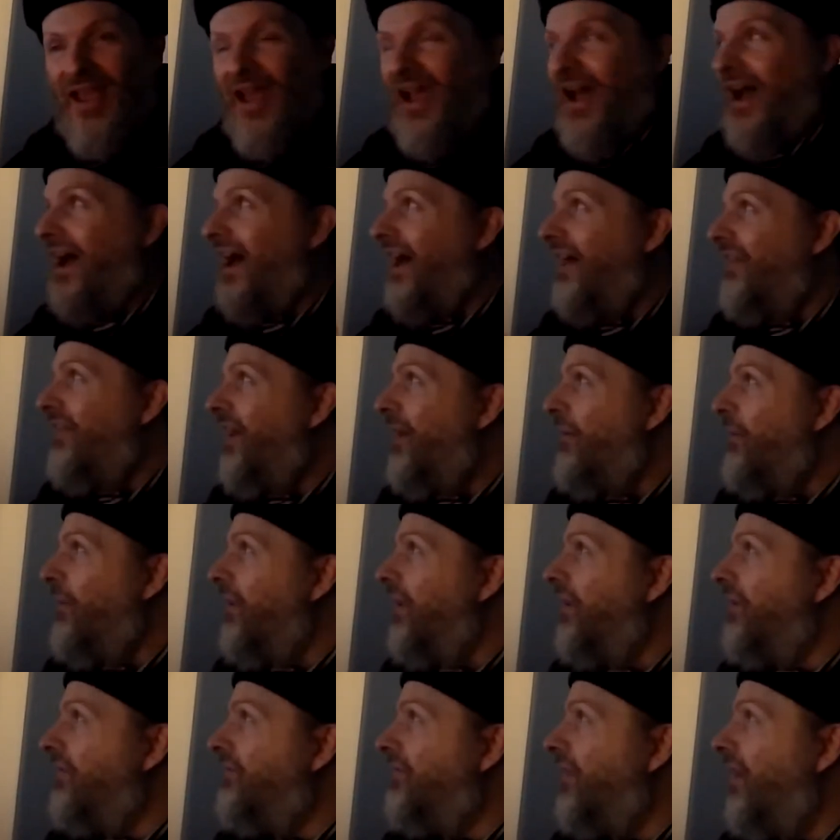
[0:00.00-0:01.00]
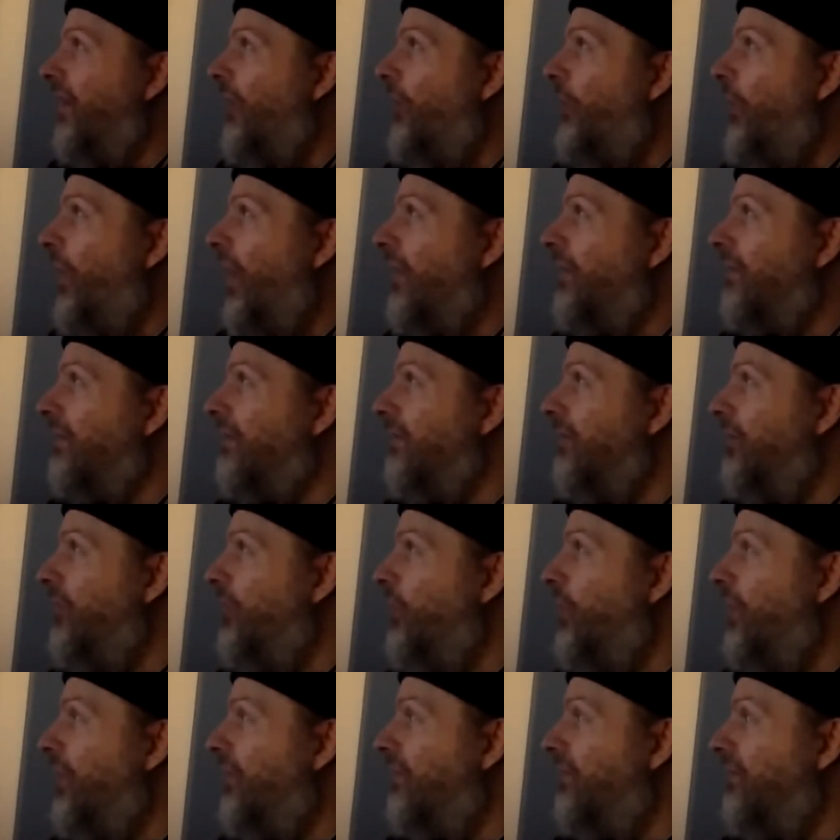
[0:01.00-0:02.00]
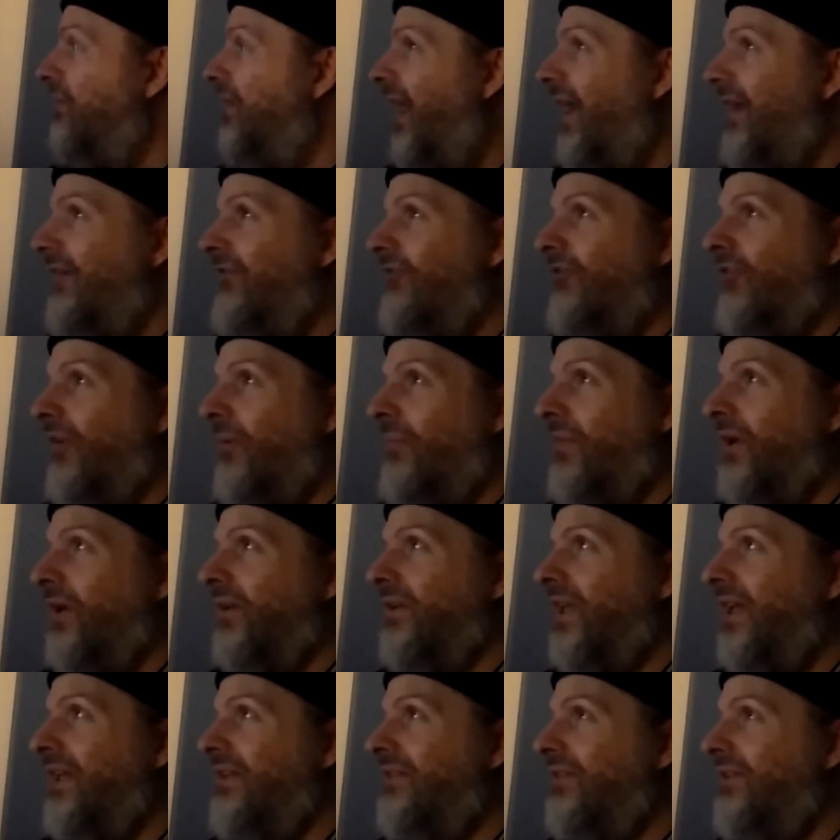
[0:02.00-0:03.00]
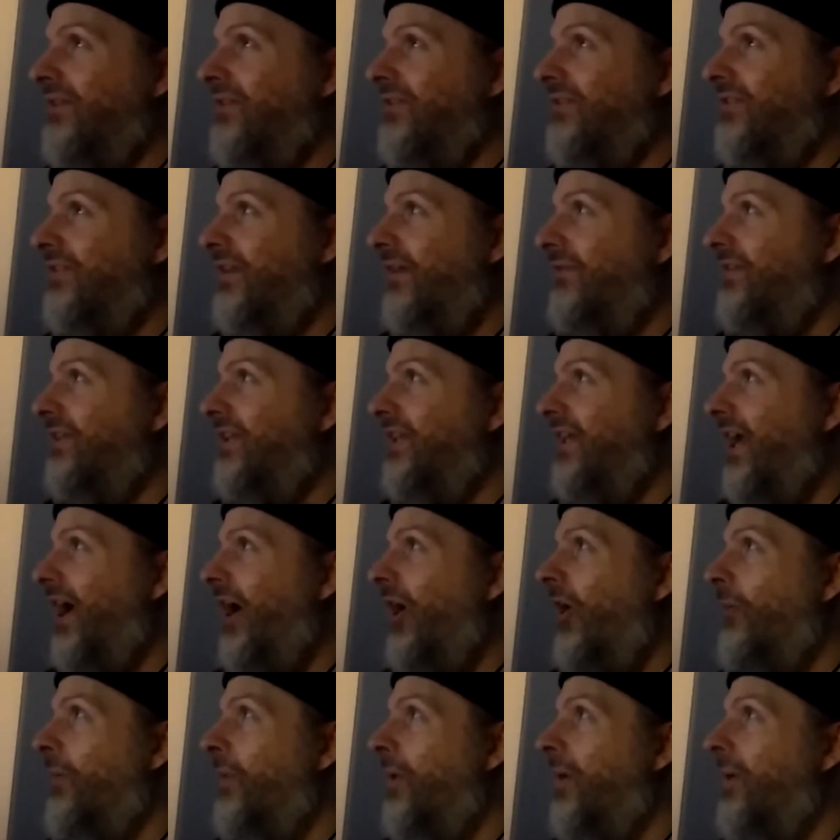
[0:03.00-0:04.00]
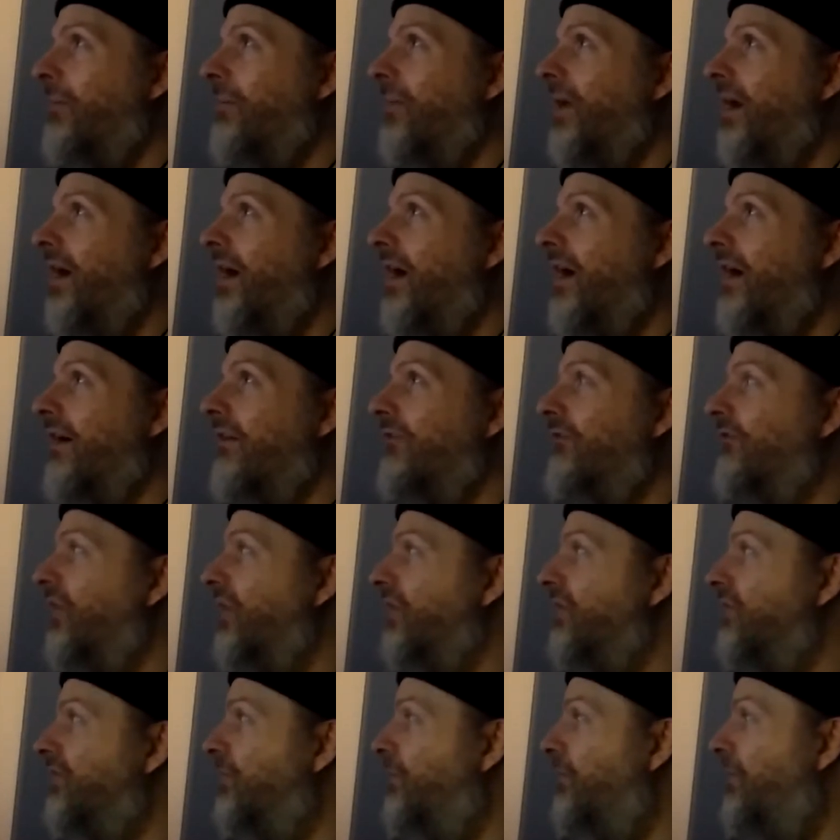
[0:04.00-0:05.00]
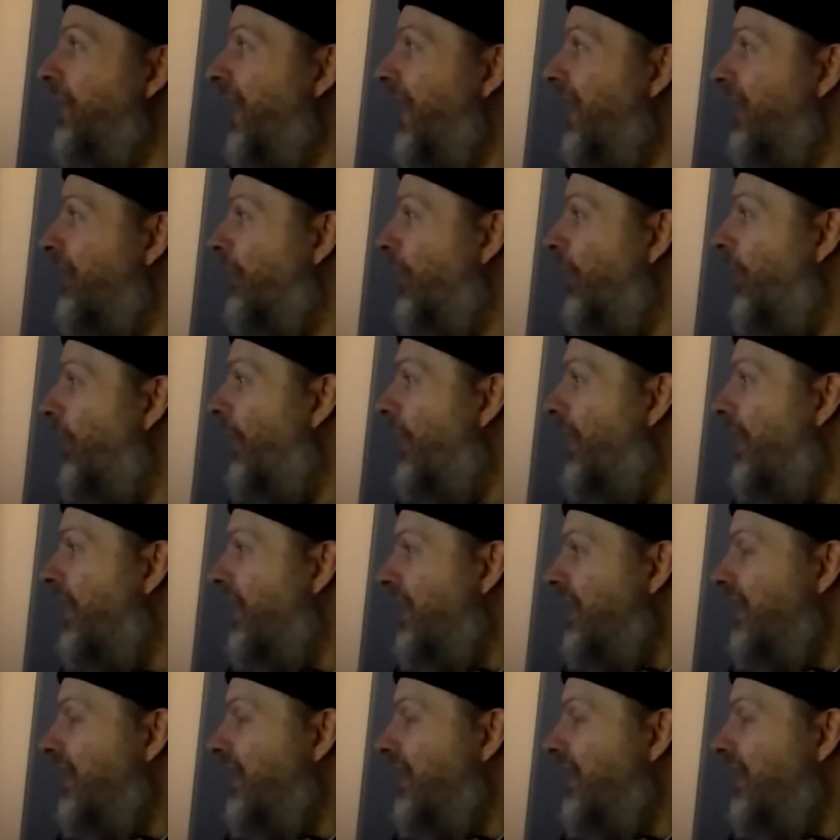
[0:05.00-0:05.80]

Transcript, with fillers: Ah, that was uh, Waterloo with Life from their 1970 album, uh, First Battle.